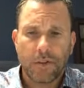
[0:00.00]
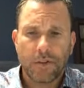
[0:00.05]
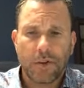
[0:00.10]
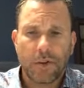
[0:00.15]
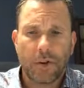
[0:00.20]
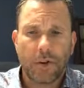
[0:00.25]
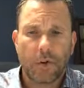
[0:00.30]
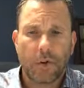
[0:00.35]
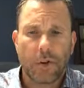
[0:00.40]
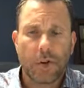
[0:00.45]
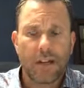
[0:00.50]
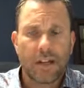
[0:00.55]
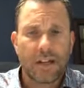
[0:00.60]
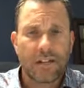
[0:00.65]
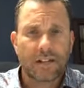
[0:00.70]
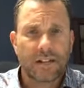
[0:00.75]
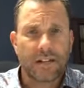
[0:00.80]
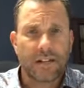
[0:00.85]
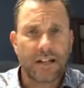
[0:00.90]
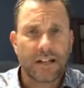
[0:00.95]
So
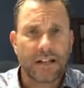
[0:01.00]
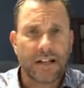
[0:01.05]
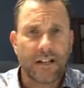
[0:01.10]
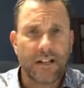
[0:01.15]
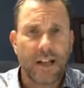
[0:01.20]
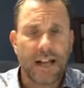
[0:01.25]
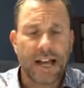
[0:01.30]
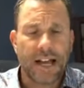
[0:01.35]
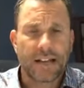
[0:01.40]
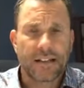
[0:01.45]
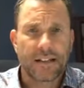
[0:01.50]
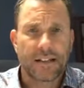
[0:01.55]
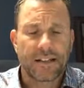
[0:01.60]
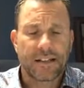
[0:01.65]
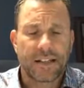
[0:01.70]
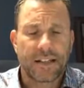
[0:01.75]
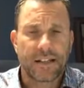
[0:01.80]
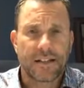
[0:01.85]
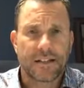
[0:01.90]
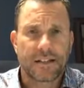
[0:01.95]
to neglect
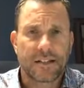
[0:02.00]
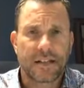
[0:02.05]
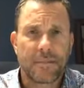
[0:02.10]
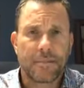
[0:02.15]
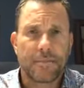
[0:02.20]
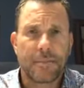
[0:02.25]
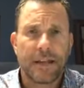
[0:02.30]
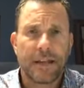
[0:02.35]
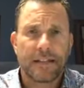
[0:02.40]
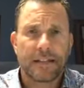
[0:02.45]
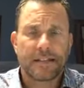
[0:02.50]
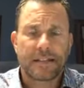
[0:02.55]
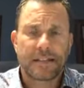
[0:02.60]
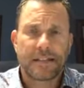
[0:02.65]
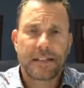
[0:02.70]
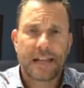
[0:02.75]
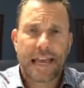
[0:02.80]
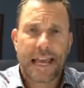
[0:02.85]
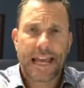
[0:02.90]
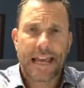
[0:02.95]
is to
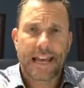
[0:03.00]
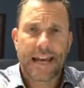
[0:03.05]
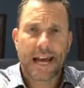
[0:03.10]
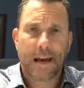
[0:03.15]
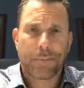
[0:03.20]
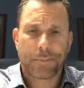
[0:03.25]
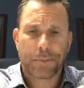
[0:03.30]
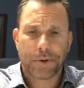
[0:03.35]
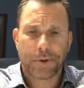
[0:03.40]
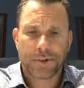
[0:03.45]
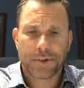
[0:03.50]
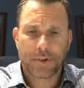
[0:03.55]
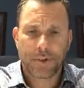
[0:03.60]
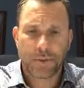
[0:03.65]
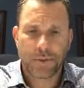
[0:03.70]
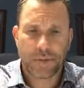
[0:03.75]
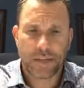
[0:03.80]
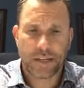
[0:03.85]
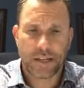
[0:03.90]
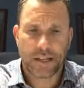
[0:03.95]
miss an
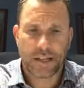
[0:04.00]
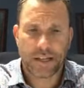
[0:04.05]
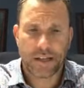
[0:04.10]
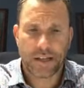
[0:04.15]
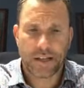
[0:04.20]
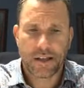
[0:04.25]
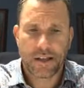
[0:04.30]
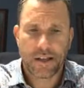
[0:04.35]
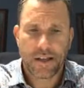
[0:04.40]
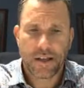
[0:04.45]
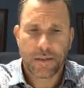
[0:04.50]
opportunity,